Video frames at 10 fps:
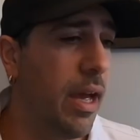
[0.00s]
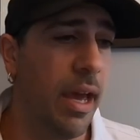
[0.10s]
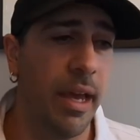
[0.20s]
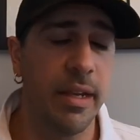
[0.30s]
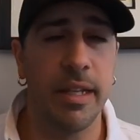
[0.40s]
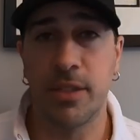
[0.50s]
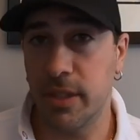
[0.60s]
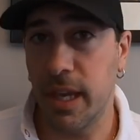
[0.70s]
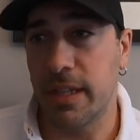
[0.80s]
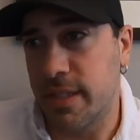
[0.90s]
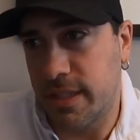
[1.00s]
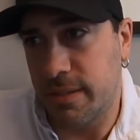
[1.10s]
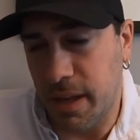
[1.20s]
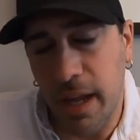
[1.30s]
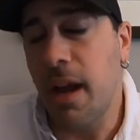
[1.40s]
And it's
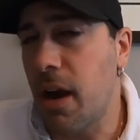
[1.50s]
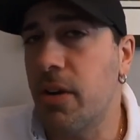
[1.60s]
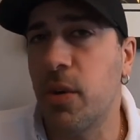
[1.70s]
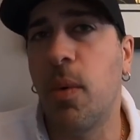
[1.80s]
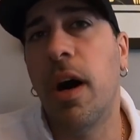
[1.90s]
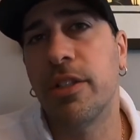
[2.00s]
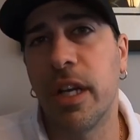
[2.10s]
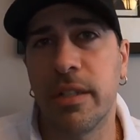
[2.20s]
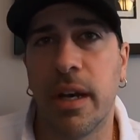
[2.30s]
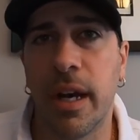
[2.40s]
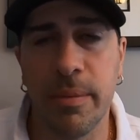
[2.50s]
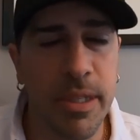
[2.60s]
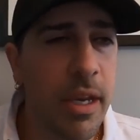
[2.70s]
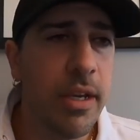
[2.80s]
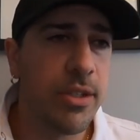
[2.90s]
kind of hard to watch at times.